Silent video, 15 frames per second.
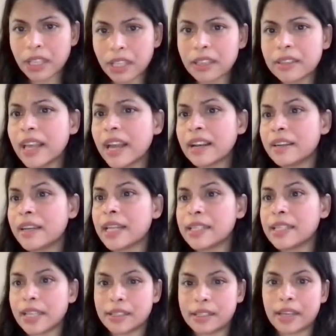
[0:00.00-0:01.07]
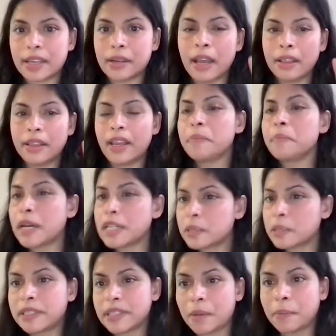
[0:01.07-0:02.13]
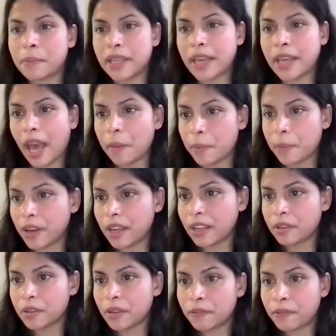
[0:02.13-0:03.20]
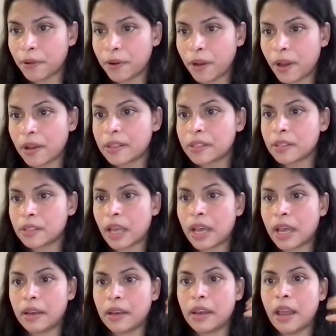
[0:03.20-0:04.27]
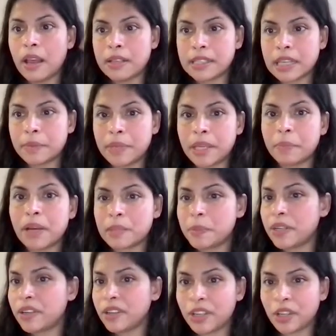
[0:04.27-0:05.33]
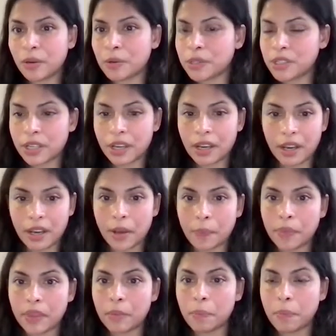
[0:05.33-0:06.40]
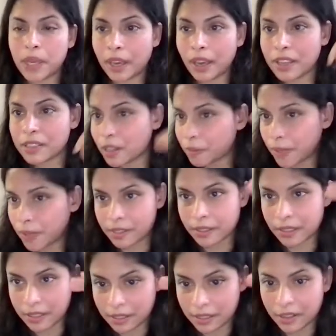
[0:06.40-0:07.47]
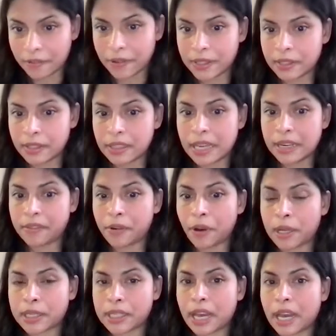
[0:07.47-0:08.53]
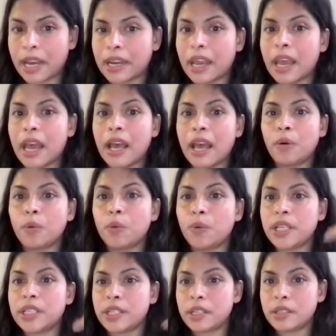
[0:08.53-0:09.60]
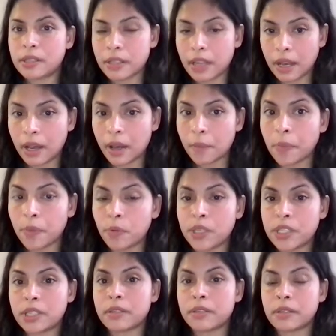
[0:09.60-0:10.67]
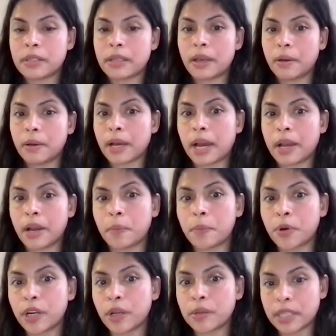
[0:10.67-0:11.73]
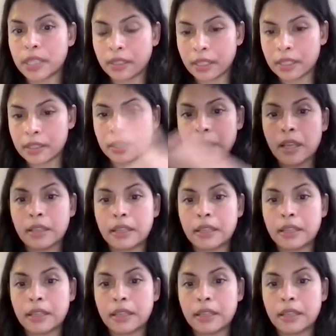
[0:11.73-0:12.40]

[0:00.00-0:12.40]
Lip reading: that tells us that there must be something happening to the phonons, and something must be reduced because of the surface native oxide, which is kind of producing this